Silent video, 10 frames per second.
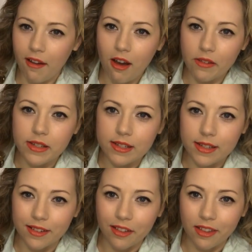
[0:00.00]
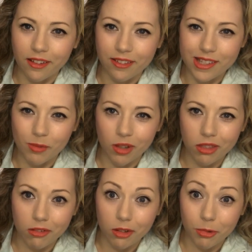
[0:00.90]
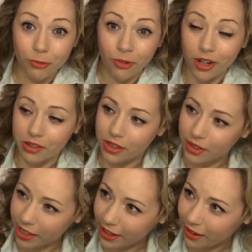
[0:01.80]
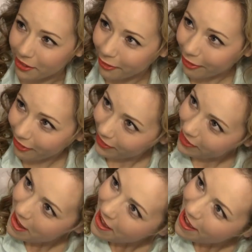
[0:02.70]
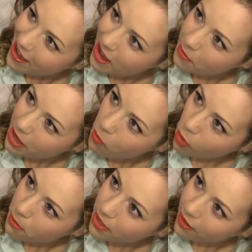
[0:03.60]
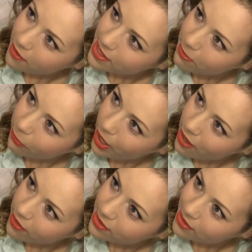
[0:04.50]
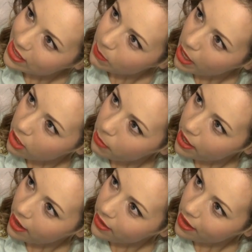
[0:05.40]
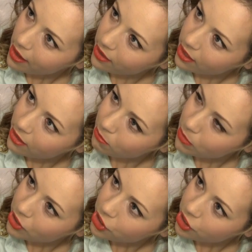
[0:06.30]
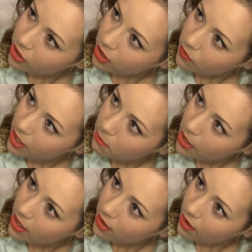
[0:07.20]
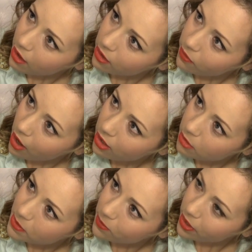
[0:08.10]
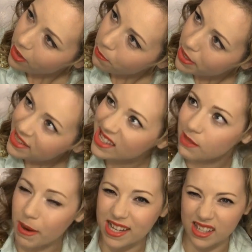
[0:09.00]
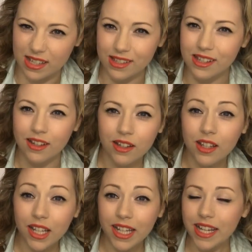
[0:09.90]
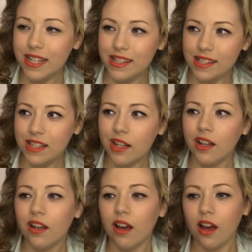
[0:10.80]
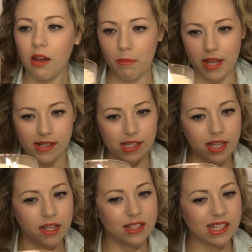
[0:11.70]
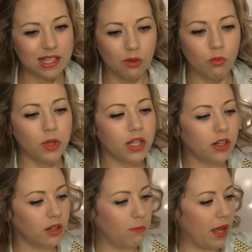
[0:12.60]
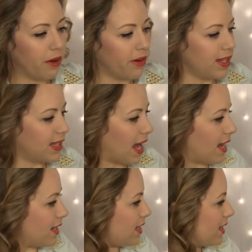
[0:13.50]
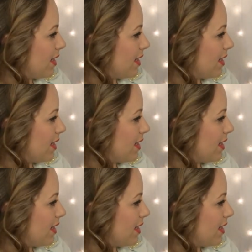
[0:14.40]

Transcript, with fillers: I obviously didn't think this one through before I lit the candle. Um, a warm and cozy fragrance inspired by an elegant mixture of nutmeg and all of autumn's very best spices. It's amazing. It's a really good bakery scent.